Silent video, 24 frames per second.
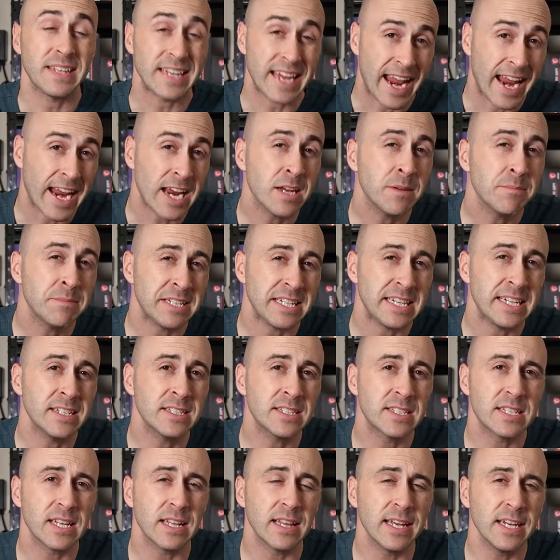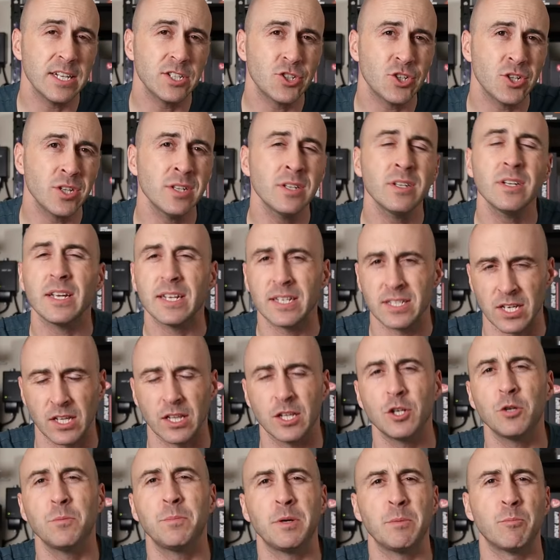The AMD installation is a
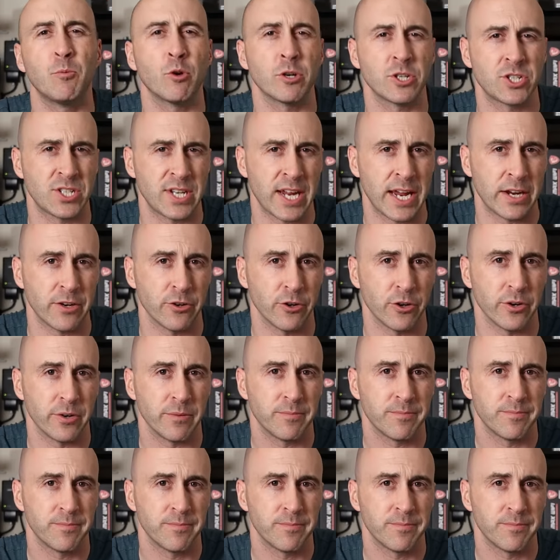little bit more standard.